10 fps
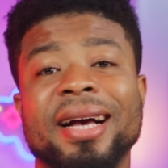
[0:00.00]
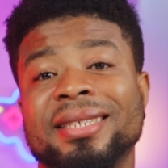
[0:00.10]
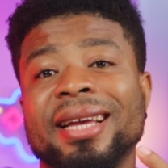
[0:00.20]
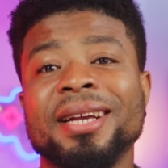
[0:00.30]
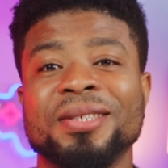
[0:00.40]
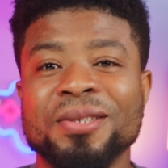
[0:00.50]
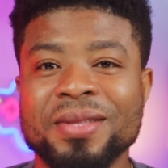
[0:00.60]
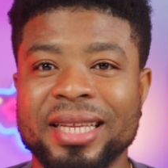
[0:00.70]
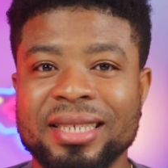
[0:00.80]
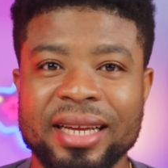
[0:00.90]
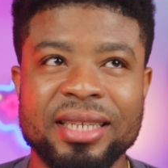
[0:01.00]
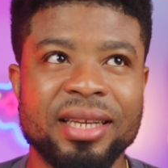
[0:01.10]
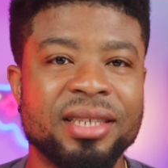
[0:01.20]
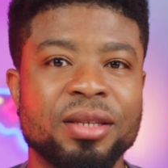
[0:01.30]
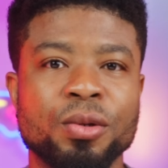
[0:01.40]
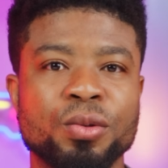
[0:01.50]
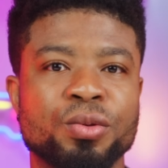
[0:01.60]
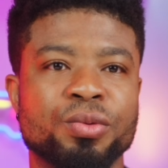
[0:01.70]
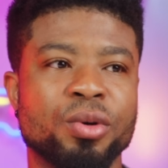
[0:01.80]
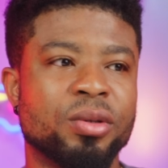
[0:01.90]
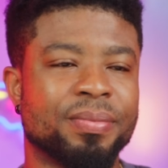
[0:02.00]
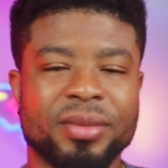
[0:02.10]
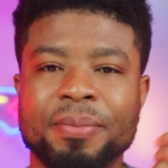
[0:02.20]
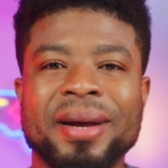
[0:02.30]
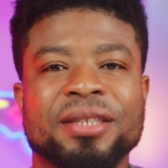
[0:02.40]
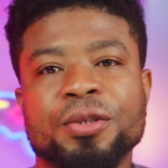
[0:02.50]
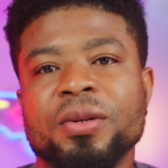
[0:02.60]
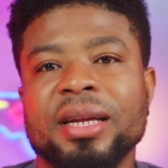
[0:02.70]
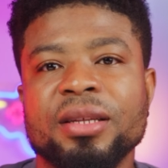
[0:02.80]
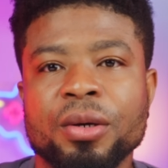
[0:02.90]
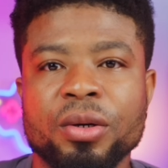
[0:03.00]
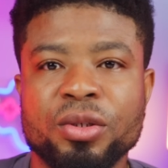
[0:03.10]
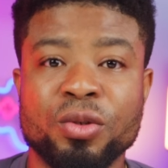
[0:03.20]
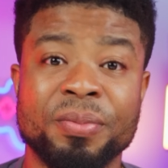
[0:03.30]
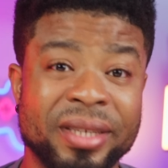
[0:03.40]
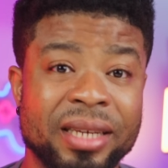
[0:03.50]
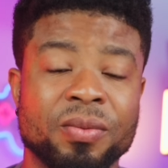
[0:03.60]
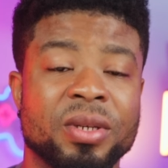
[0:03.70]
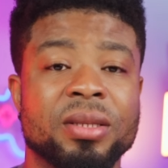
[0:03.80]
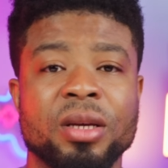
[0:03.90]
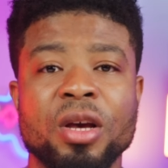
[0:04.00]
as the Exynos 1380 isn't known to run particularly hot to begin with,